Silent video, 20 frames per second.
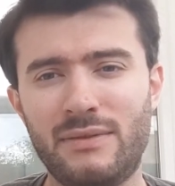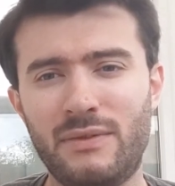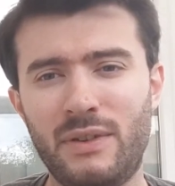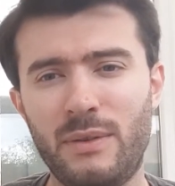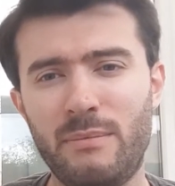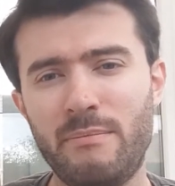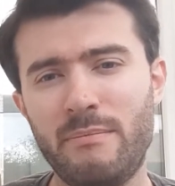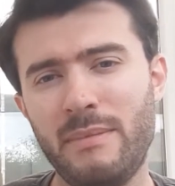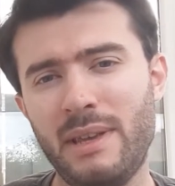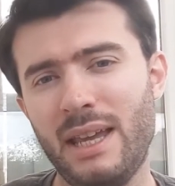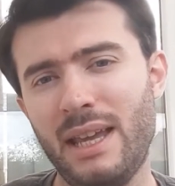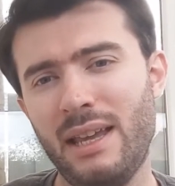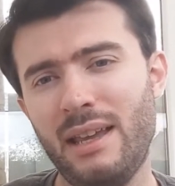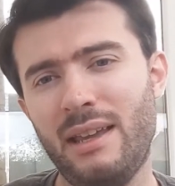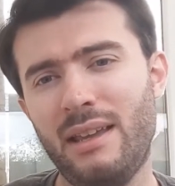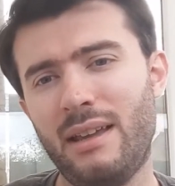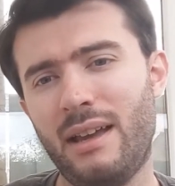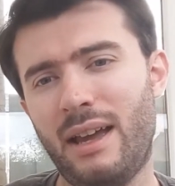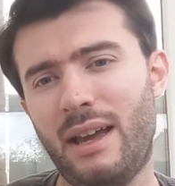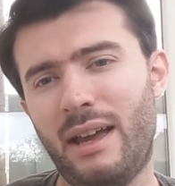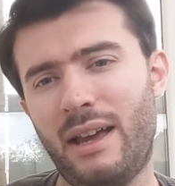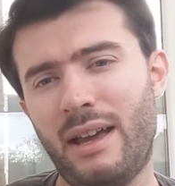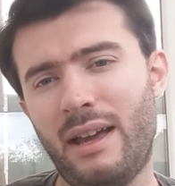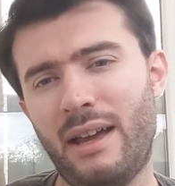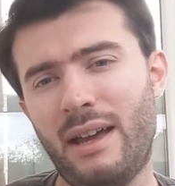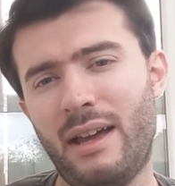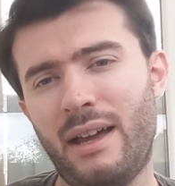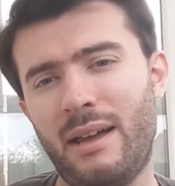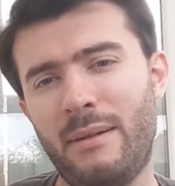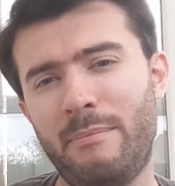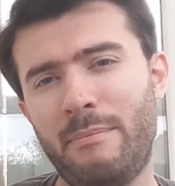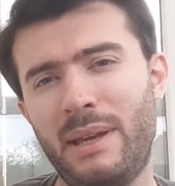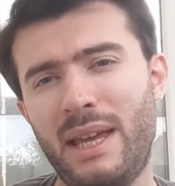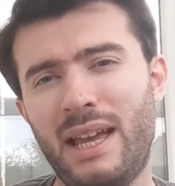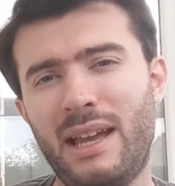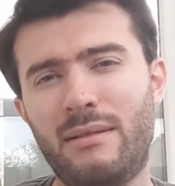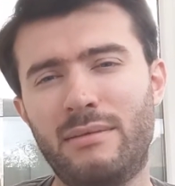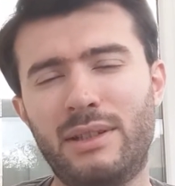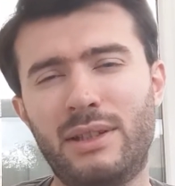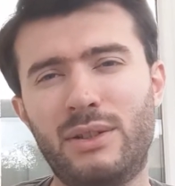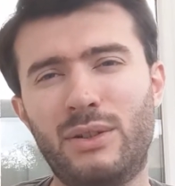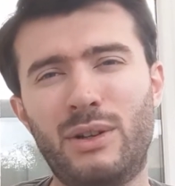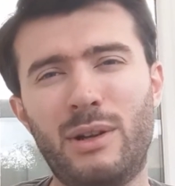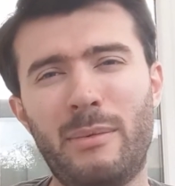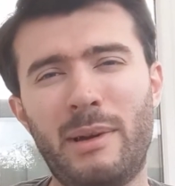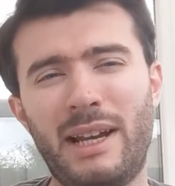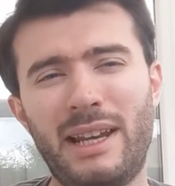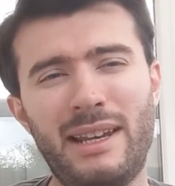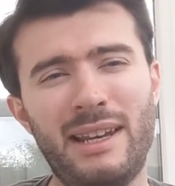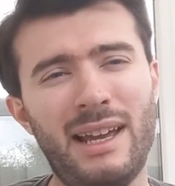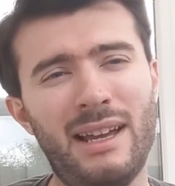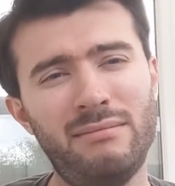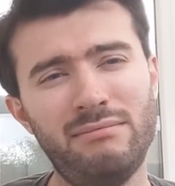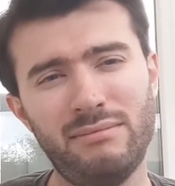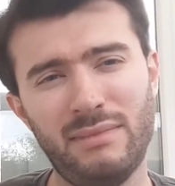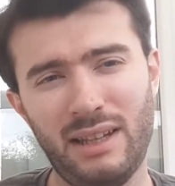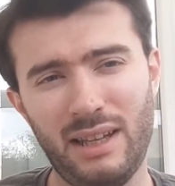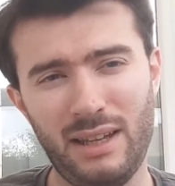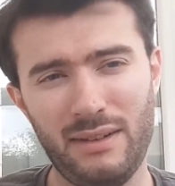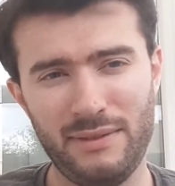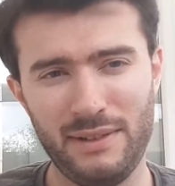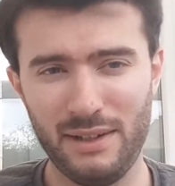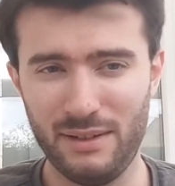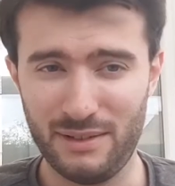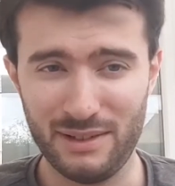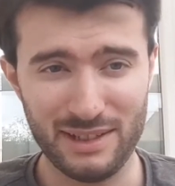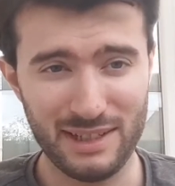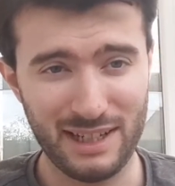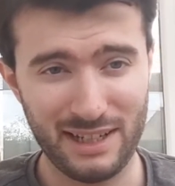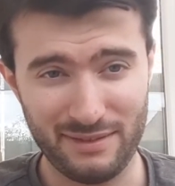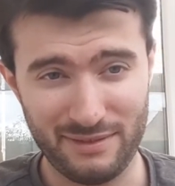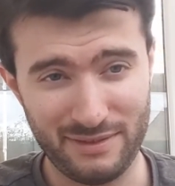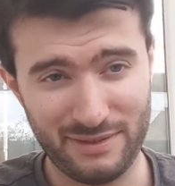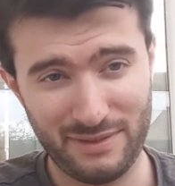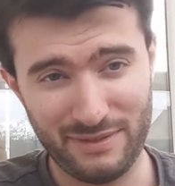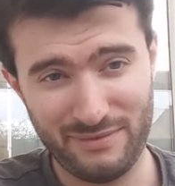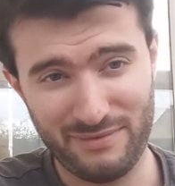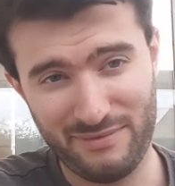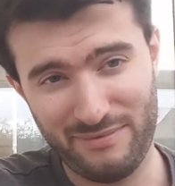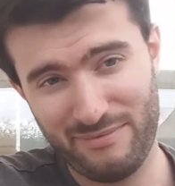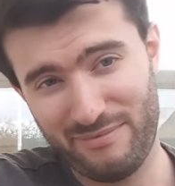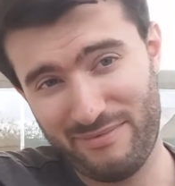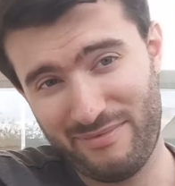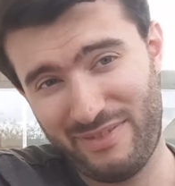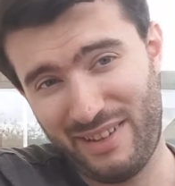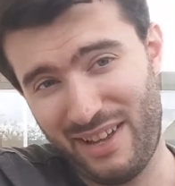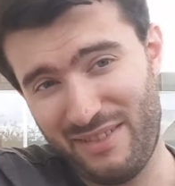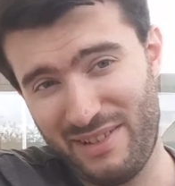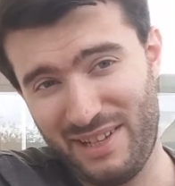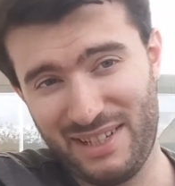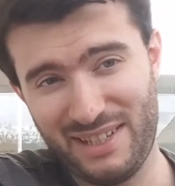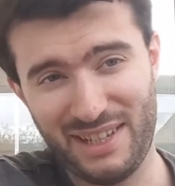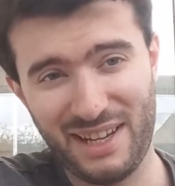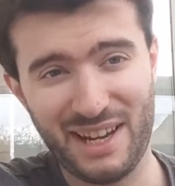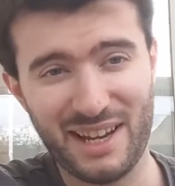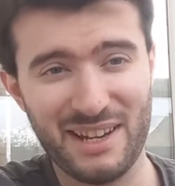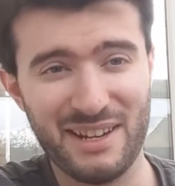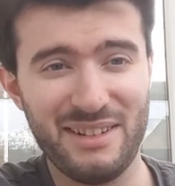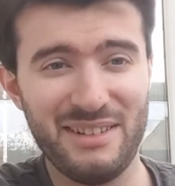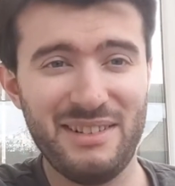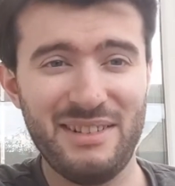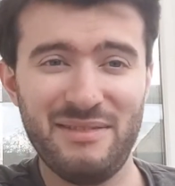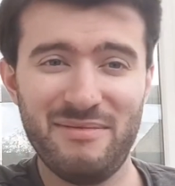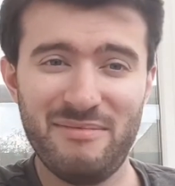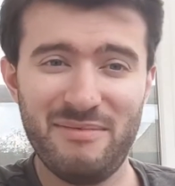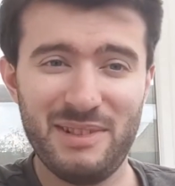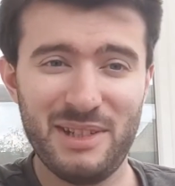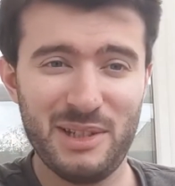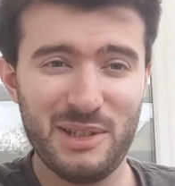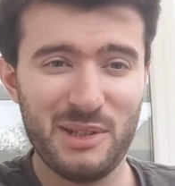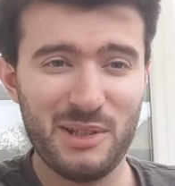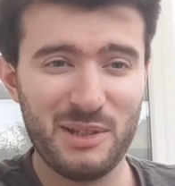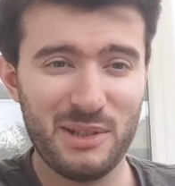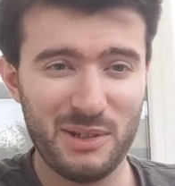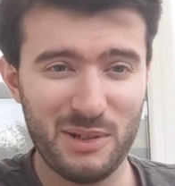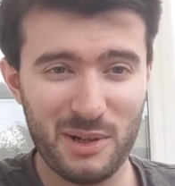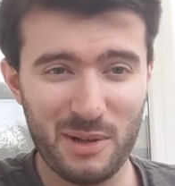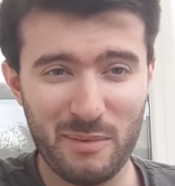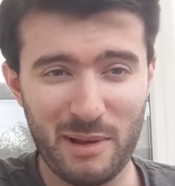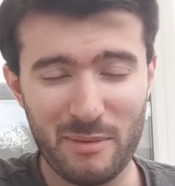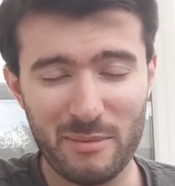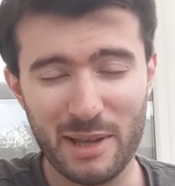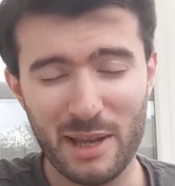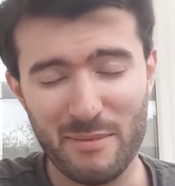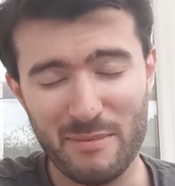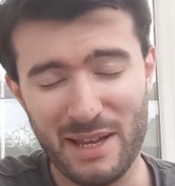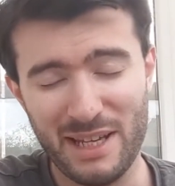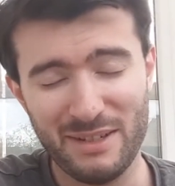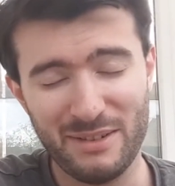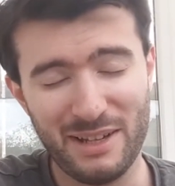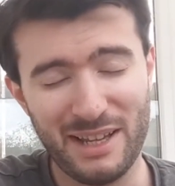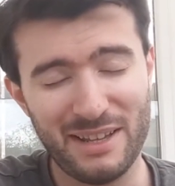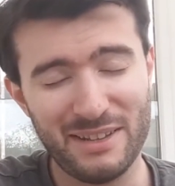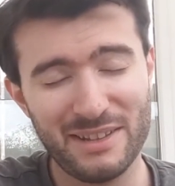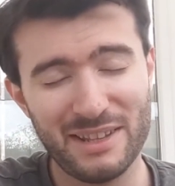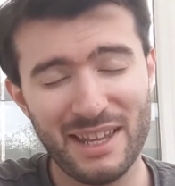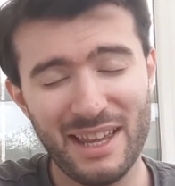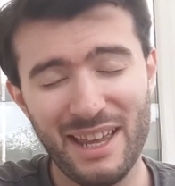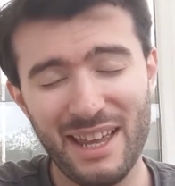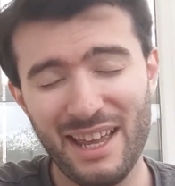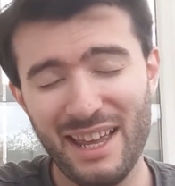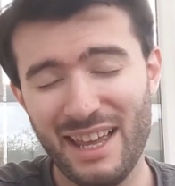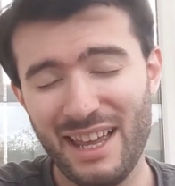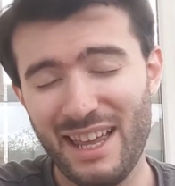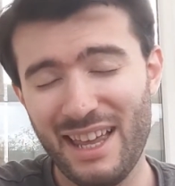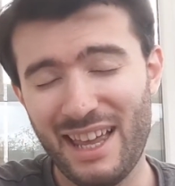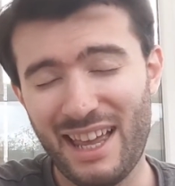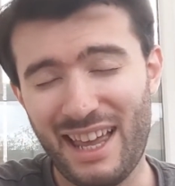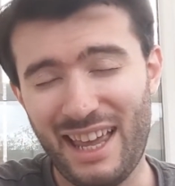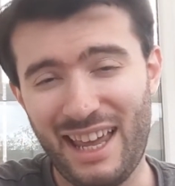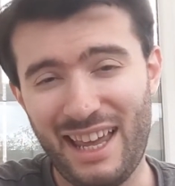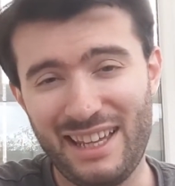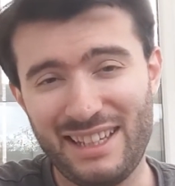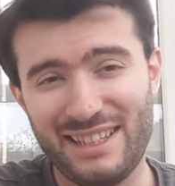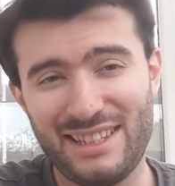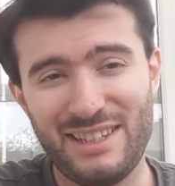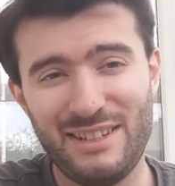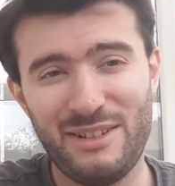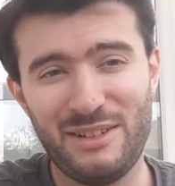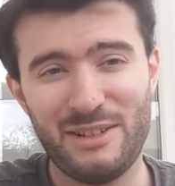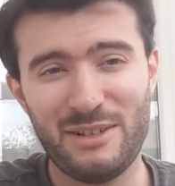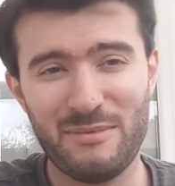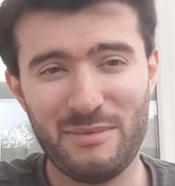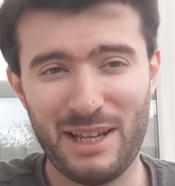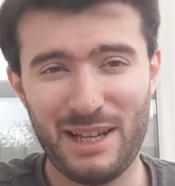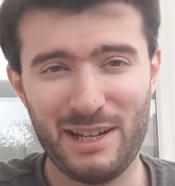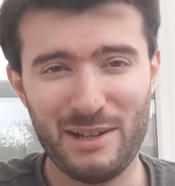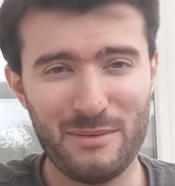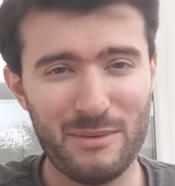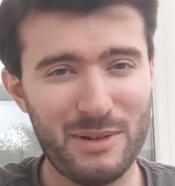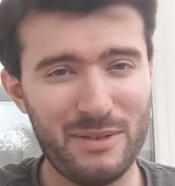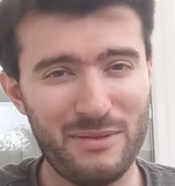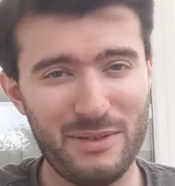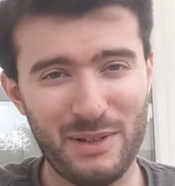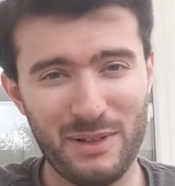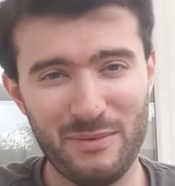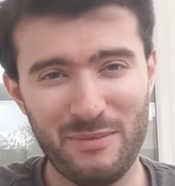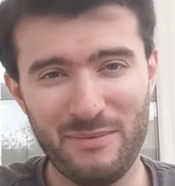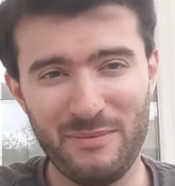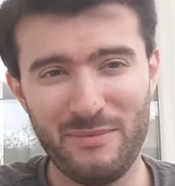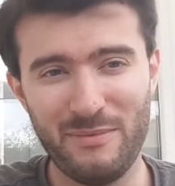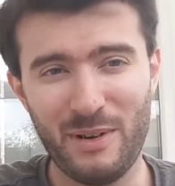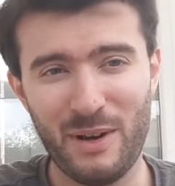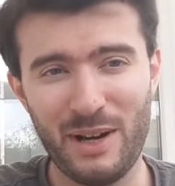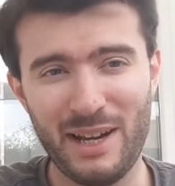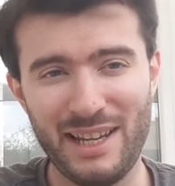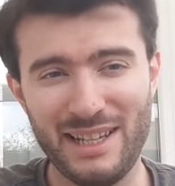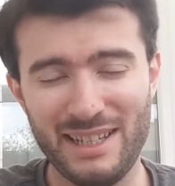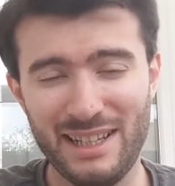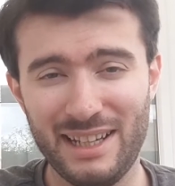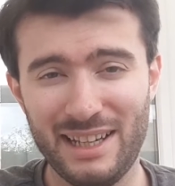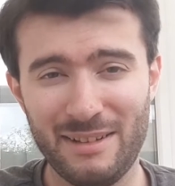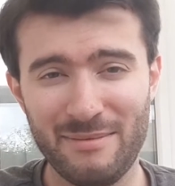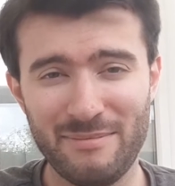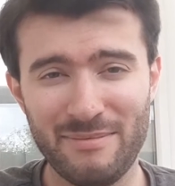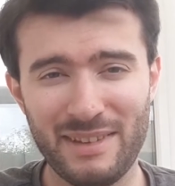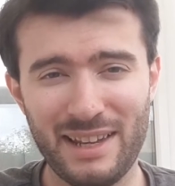for me, being able to talk about it now, if you just said 5 years ago to talk about my own mental health, it's not something I would have done very easily.